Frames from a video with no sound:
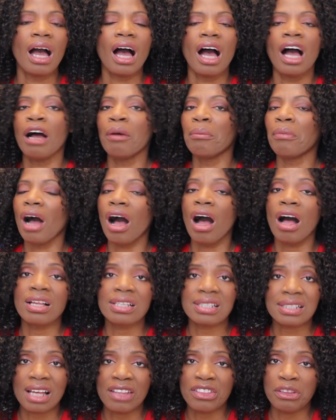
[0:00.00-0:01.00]

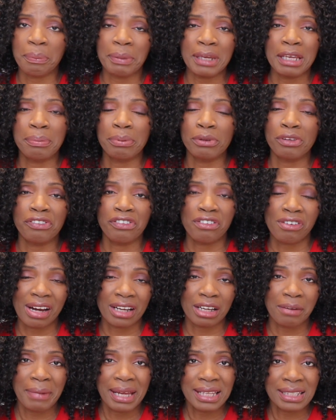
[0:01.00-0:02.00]
Ask other people for
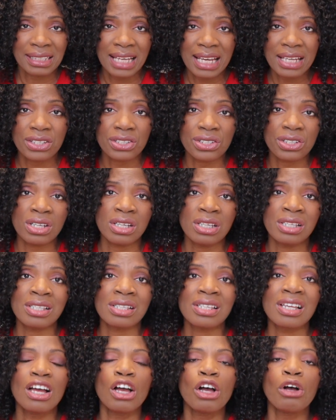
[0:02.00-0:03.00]

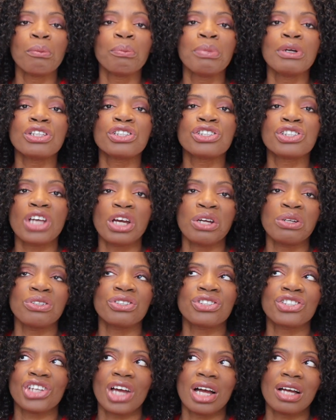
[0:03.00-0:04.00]
recommendations, but
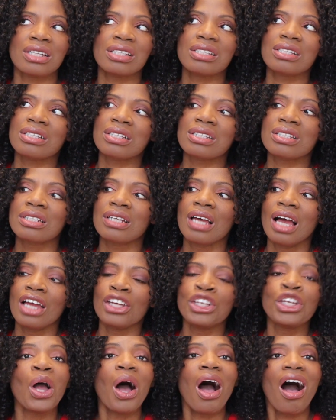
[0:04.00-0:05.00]
don't just,
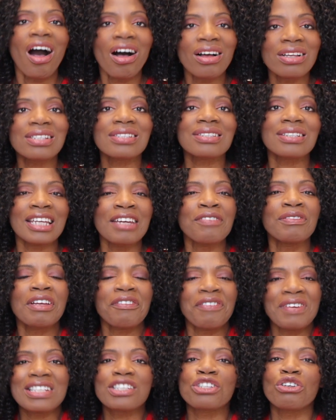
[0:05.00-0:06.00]
ask, even
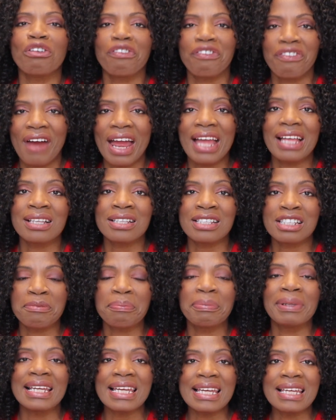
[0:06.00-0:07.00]
if it's your friends,
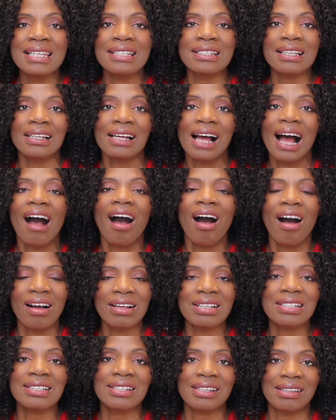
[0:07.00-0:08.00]
please
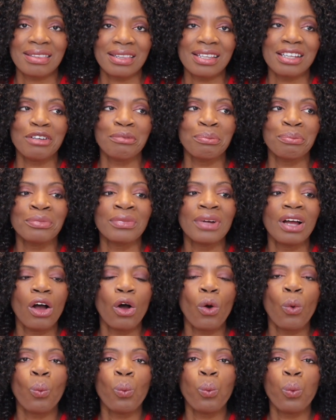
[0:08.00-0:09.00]
ask them
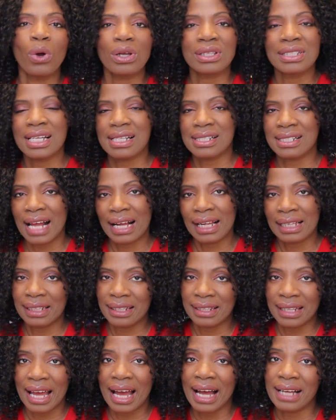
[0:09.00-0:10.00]
what exactly
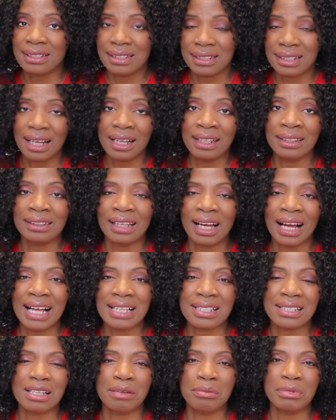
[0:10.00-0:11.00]
they had done. I
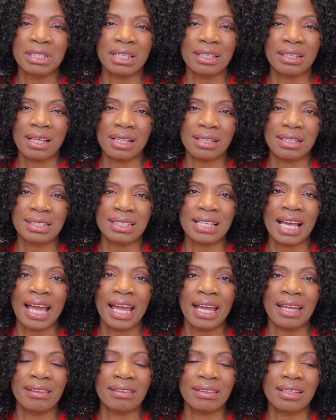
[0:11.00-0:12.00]
had somebody the other
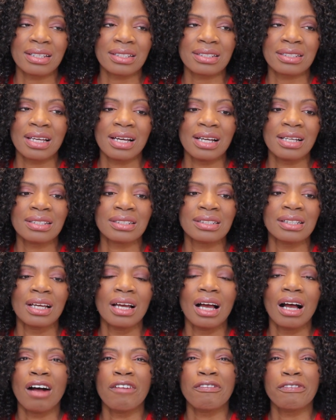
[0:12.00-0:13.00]
day that had
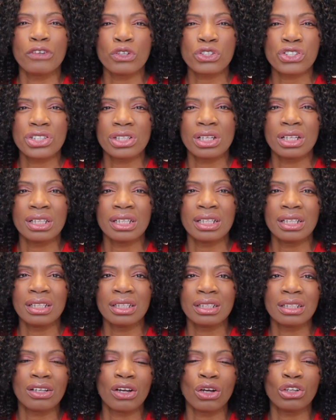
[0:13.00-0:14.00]
unfortunately
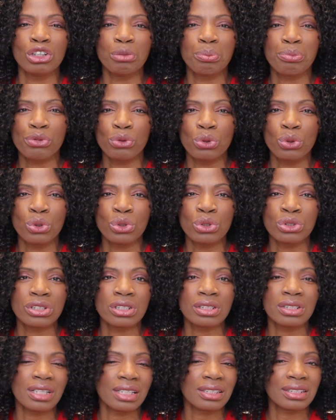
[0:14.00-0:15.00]
gone abroad,
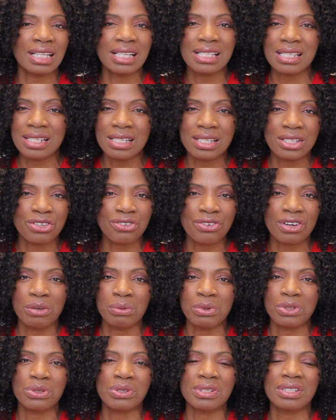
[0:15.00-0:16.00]
done dentistry,
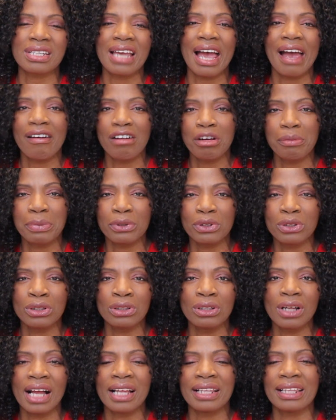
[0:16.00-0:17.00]
which was
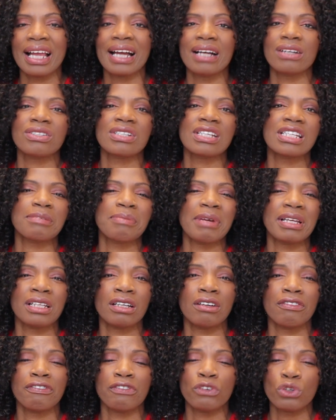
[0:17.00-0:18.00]
terrible, and now she's spending
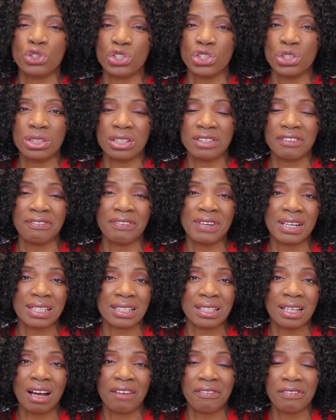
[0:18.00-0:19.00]
a fortune to
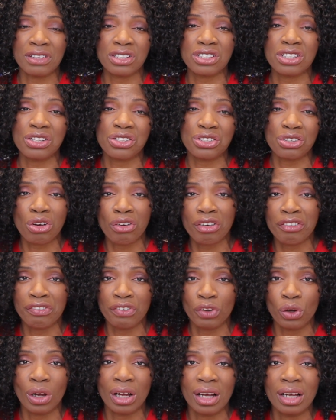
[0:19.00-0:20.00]
fix it. I feel so sorry
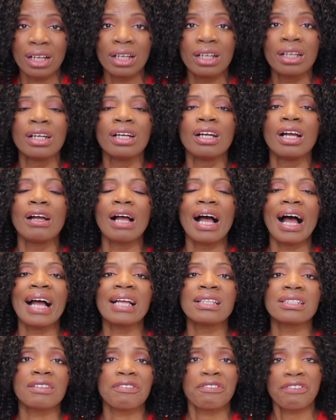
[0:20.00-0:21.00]
for her.
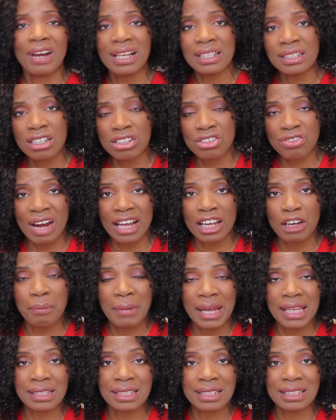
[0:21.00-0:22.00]
And a friend had
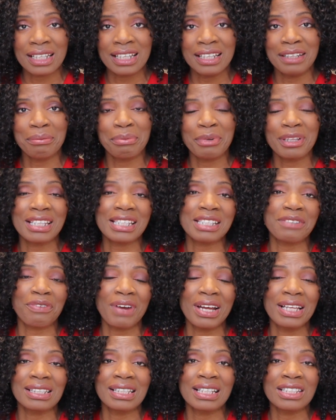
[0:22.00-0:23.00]
recommended it, but this
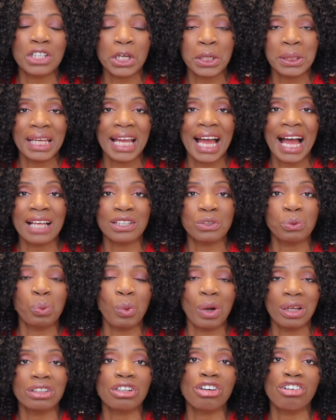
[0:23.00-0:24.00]
friend had only had
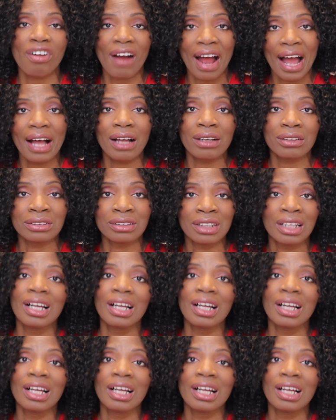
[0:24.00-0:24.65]
one crown.